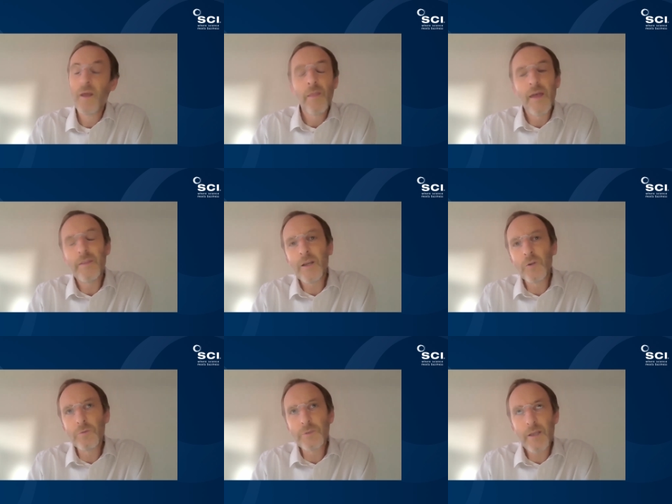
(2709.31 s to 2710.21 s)
They
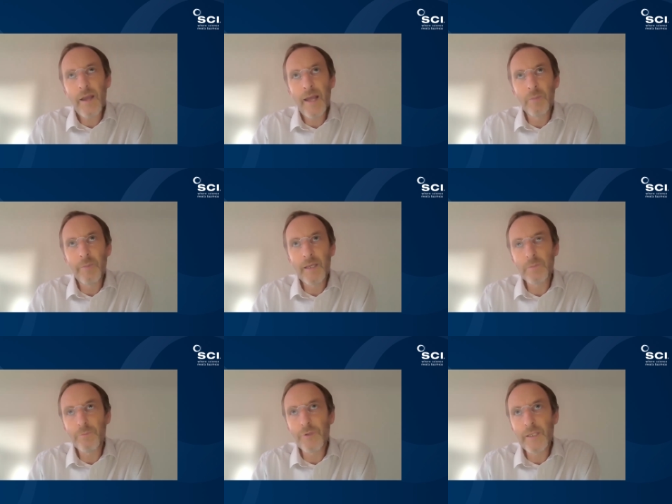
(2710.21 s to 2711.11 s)
can also help make
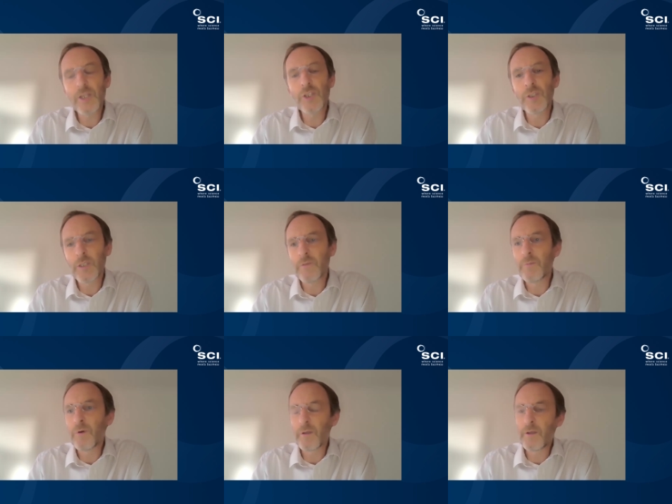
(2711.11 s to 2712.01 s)
some predictions over
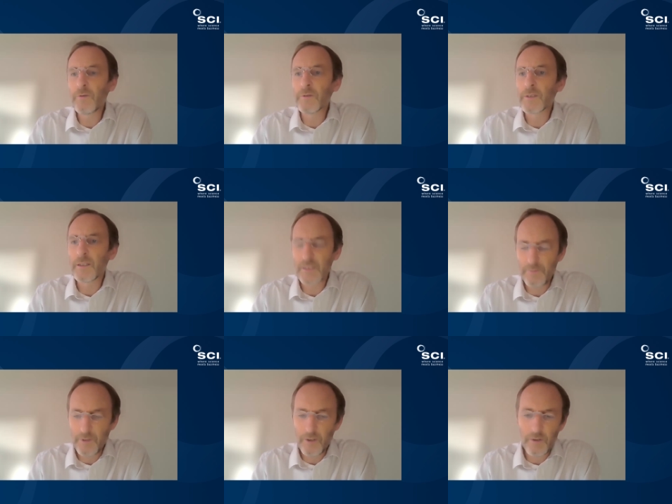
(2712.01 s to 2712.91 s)
molecules. So some
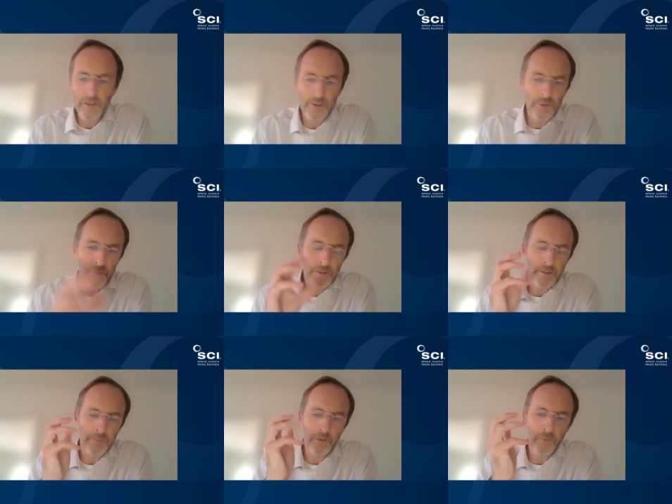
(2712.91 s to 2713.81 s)
of the colleagues who've
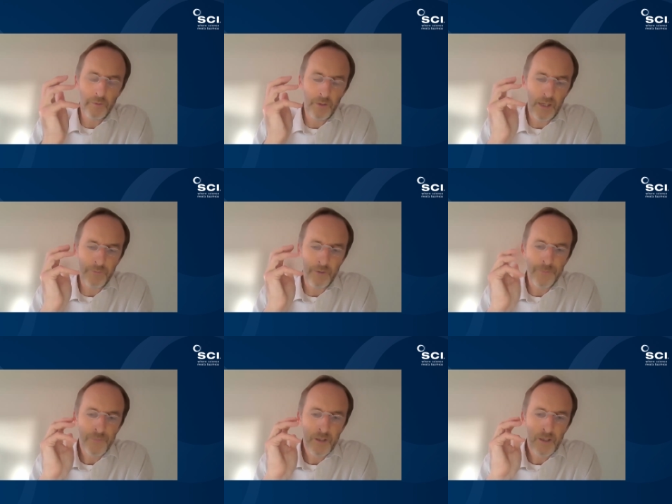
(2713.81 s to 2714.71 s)
actually, you have a